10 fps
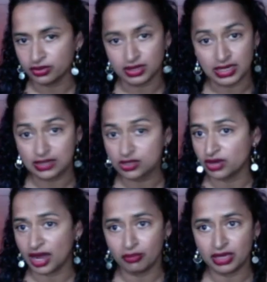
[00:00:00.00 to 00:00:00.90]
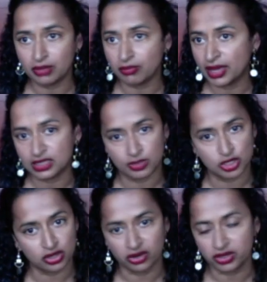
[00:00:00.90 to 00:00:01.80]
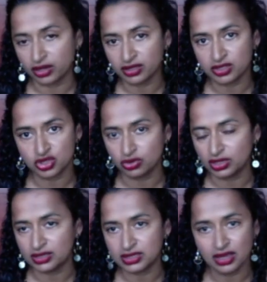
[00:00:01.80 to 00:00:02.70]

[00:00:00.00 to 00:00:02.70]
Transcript: needs are not being met, especially our youngest students.